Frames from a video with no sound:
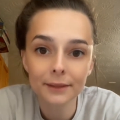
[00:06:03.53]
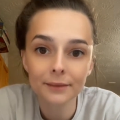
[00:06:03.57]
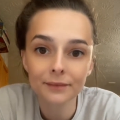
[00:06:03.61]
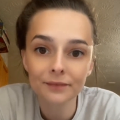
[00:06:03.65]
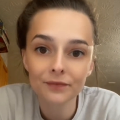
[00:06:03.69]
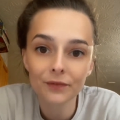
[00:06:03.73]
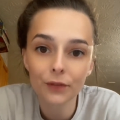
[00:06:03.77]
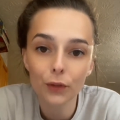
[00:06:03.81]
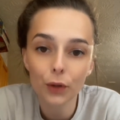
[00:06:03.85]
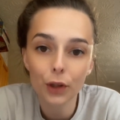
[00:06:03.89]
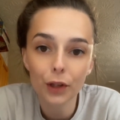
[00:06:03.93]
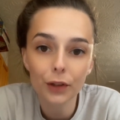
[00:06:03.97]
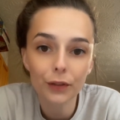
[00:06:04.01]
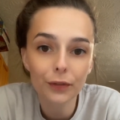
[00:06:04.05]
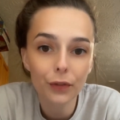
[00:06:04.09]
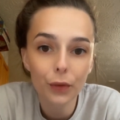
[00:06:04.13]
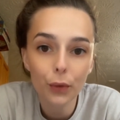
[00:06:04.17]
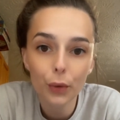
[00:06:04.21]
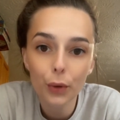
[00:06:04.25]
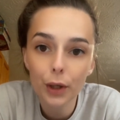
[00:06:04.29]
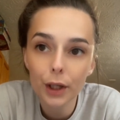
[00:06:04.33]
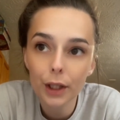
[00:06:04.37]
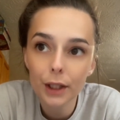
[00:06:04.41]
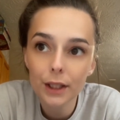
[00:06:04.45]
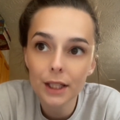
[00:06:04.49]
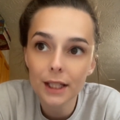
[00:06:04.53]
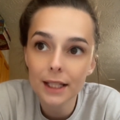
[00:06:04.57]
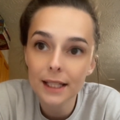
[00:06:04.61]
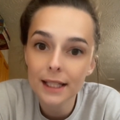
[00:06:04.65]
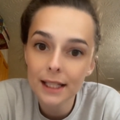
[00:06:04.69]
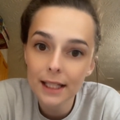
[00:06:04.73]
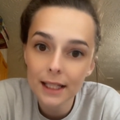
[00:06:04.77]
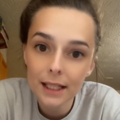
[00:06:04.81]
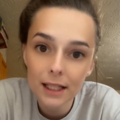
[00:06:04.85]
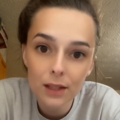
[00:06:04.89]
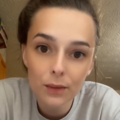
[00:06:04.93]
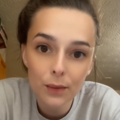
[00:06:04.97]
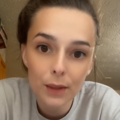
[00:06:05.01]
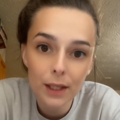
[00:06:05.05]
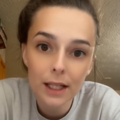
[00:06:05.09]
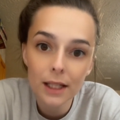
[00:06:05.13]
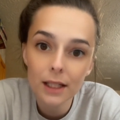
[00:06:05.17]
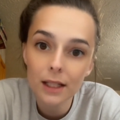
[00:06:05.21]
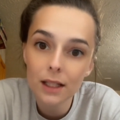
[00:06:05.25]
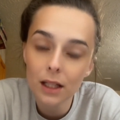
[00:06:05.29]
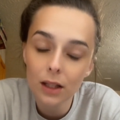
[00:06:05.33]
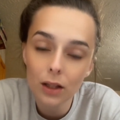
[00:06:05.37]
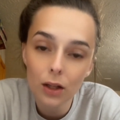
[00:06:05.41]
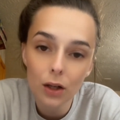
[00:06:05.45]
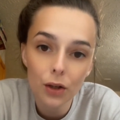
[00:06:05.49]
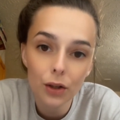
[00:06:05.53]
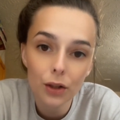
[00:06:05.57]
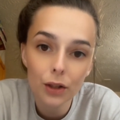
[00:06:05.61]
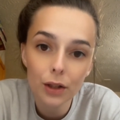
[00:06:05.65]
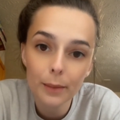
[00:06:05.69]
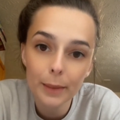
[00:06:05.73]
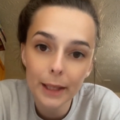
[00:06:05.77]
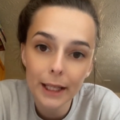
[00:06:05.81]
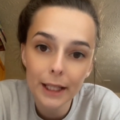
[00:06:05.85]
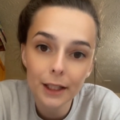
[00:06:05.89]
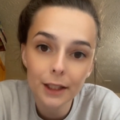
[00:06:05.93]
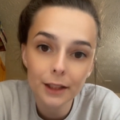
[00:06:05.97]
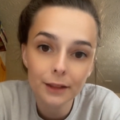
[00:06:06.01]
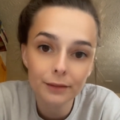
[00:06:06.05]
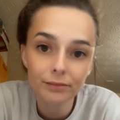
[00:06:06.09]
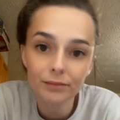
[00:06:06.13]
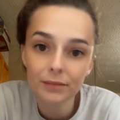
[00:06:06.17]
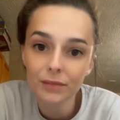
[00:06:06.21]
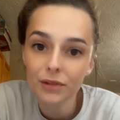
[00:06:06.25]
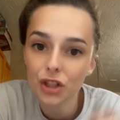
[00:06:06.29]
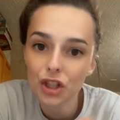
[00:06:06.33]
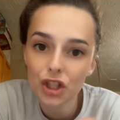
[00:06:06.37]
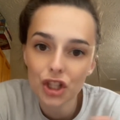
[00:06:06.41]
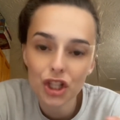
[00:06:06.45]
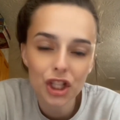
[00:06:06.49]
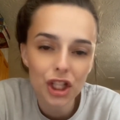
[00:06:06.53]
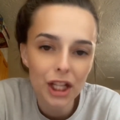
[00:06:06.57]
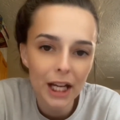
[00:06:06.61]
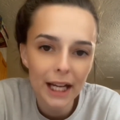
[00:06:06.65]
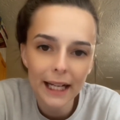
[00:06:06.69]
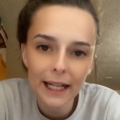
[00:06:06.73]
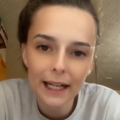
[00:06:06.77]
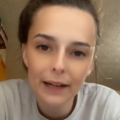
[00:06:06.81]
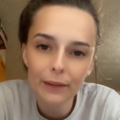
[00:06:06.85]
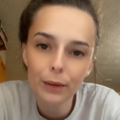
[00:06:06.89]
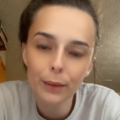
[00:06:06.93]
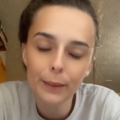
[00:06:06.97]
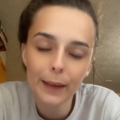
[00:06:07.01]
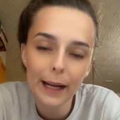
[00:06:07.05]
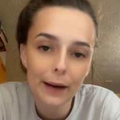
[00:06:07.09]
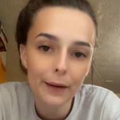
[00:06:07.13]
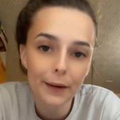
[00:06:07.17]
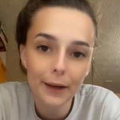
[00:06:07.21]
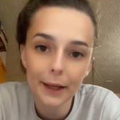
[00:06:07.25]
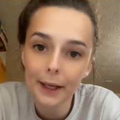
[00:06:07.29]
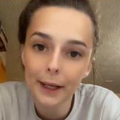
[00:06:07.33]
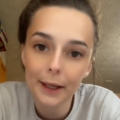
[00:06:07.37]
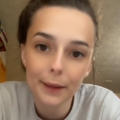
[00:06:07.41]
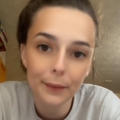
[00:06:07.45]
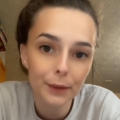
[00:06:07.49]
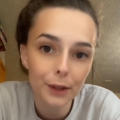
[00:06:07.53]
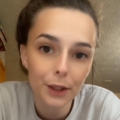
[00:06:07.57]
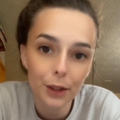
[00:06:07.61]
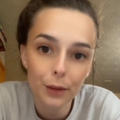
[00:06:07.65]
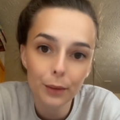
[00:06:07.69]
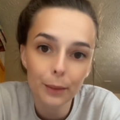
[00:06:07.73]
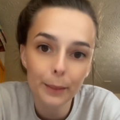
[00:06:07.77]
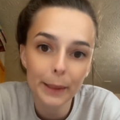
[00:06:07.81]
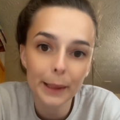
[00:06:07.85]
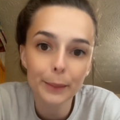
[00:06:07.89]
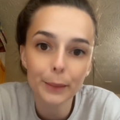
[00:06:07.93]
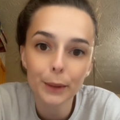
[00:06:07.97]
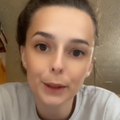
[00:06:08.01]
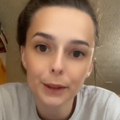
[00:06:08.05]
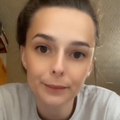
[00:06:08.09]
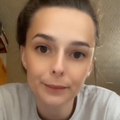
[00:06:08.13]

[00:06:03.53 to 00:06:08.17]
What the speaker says: for 4 to 6 weeks. The longer the better. Shake it every now and again when you remember.